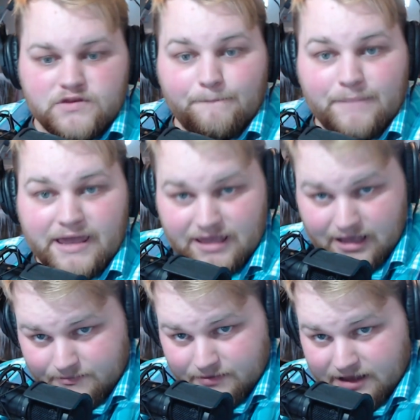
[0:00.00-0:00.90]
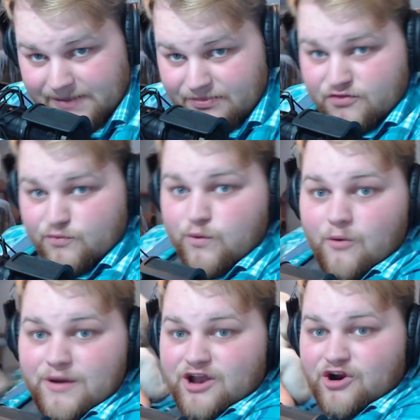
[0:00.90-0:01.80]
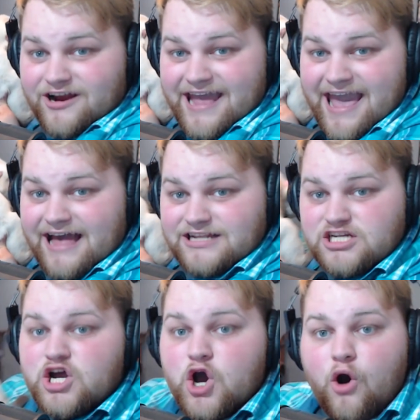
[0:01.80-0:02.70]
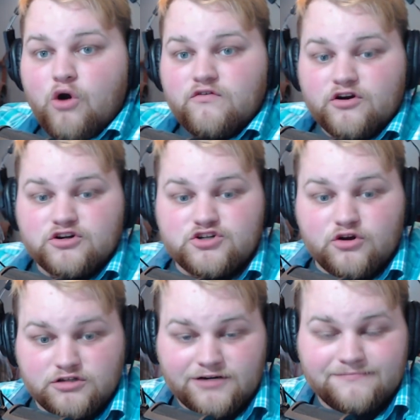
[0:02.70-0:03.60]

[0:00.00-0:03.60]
Picking up and throwing her cat over her shoulder.